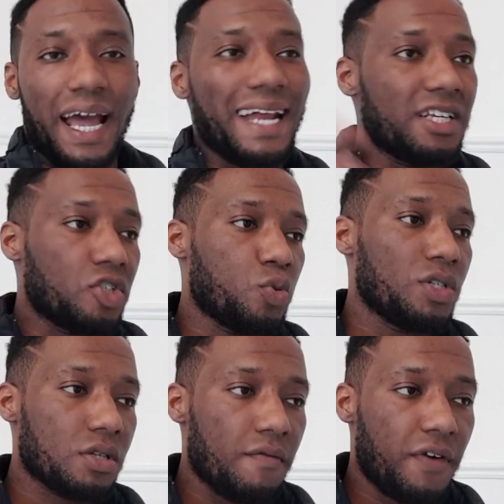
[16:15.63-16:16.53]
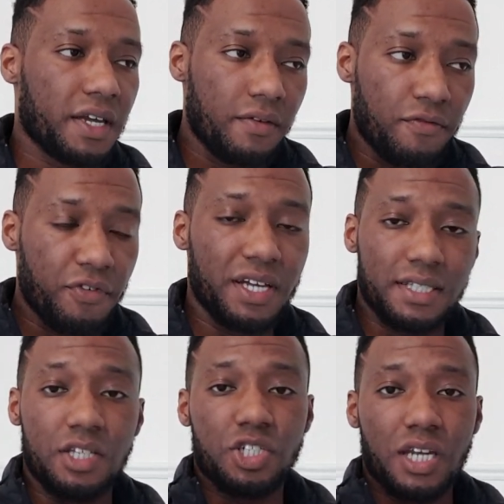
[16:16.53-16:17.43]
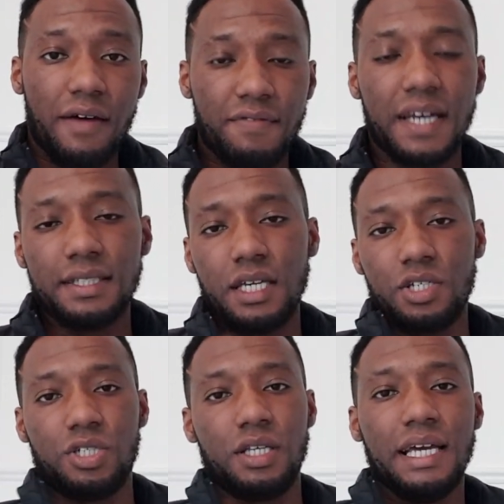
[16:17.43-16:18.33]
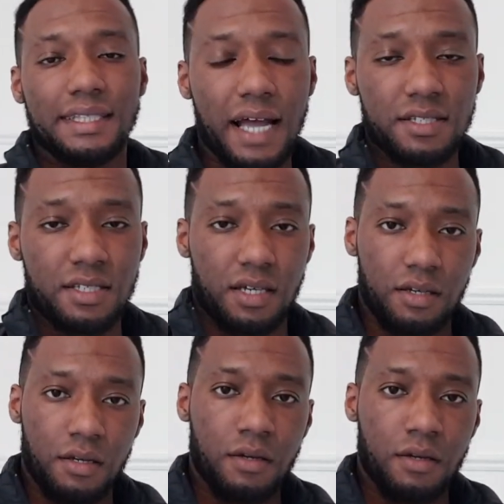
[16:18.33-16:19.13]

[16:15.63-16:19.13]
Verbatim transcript: and they just want some fucking free attention and validation. That's it.